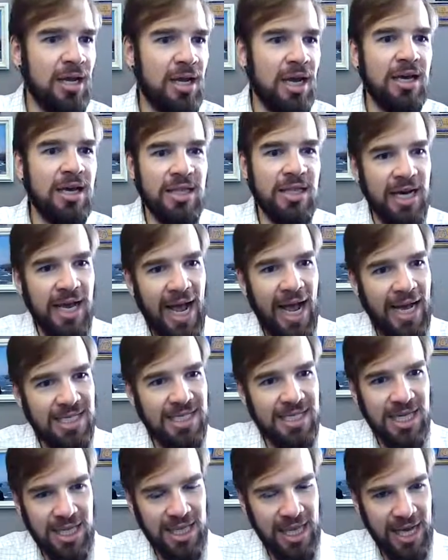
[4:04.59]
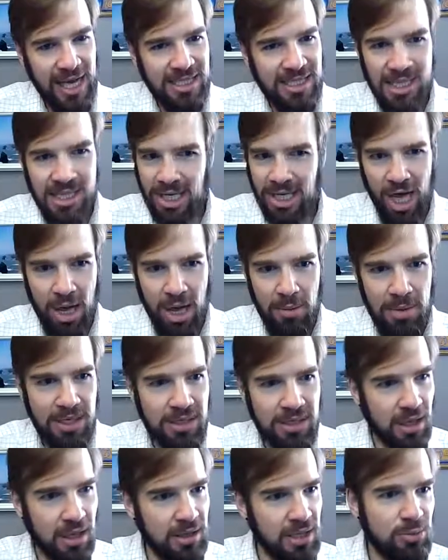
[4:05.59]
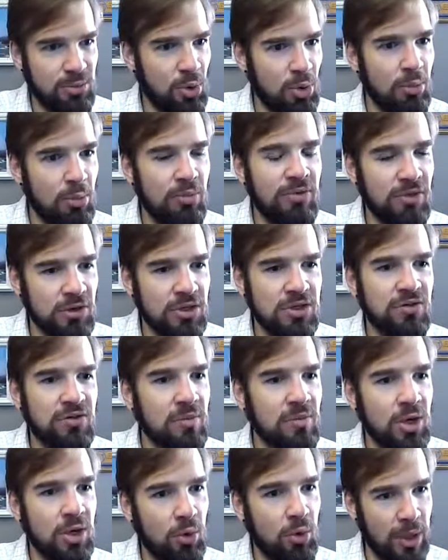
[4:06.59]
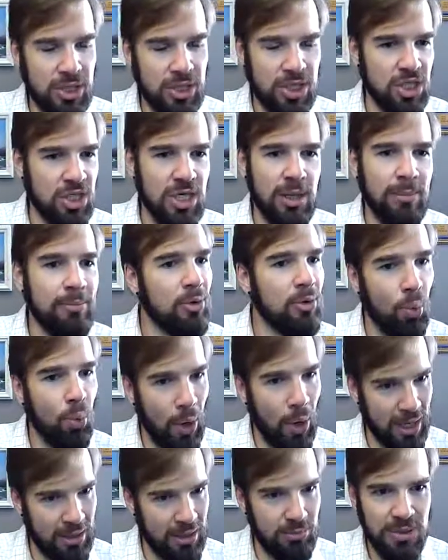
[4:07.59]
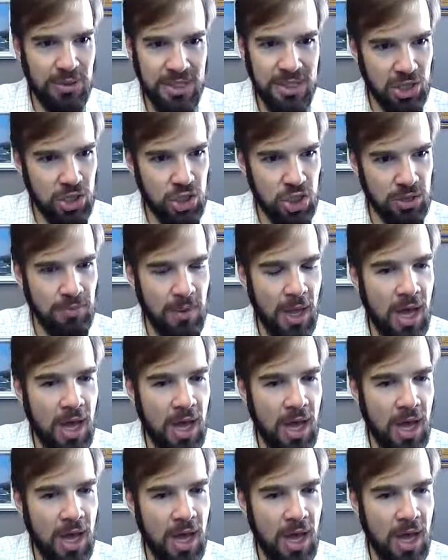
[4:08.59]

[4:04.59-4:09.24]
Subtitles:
and then I asked the class to comment on this poem first from the question number 1 position.